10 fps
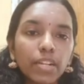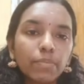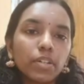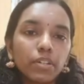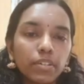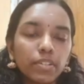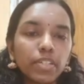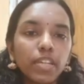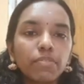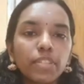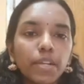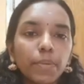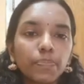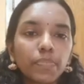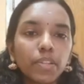I will give
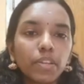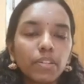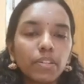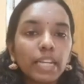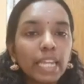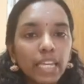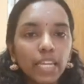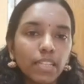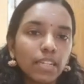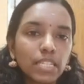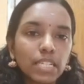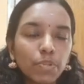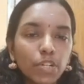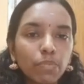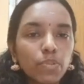the link in the
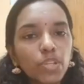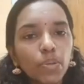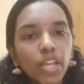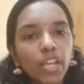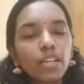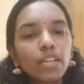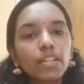description box. You